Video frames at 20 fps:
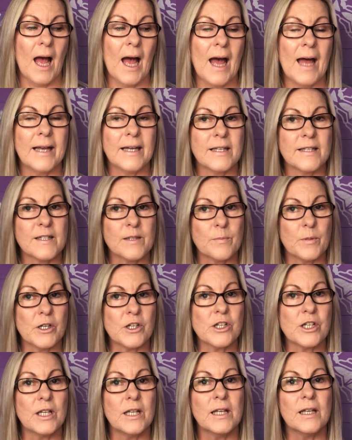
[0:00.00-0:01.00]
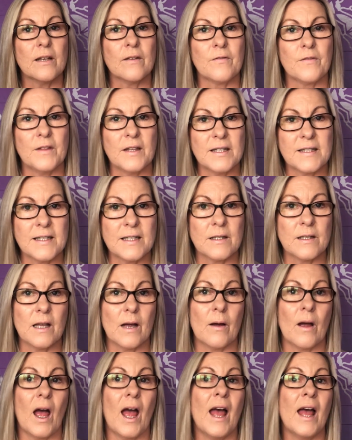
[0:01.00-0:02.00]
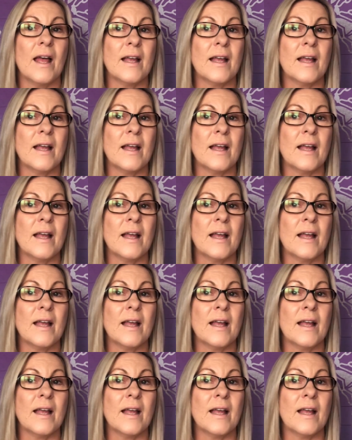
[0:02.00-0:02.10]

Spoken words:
and especially if this is a